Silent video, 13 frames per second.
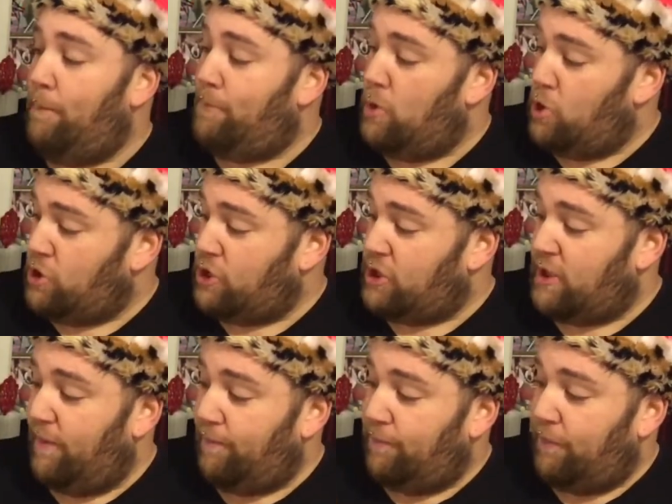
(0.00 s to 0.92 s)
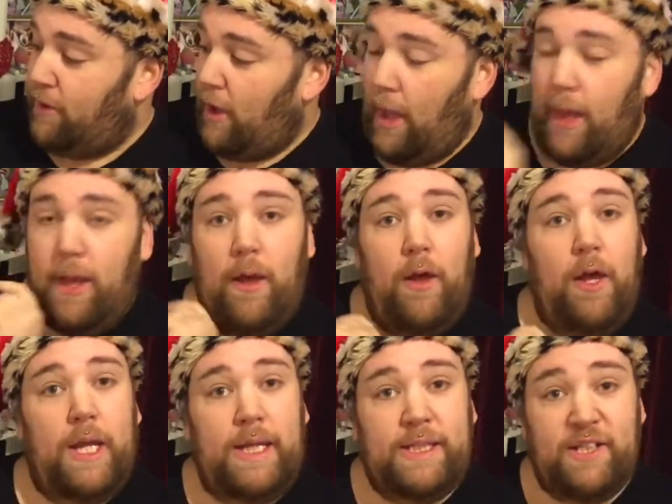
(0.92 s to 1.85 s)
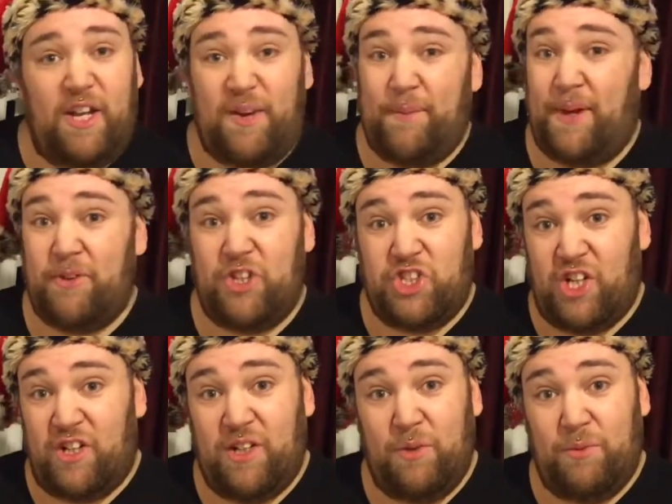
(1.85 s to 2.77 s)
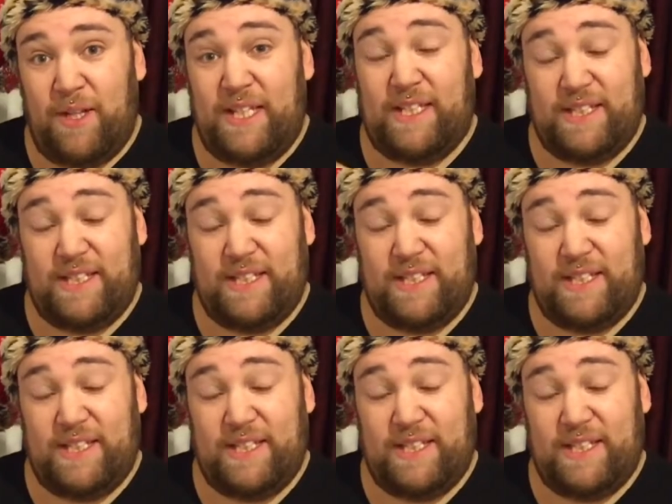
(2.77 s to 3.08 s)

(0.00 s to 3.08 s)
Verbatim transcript: but it's not about the chocolate.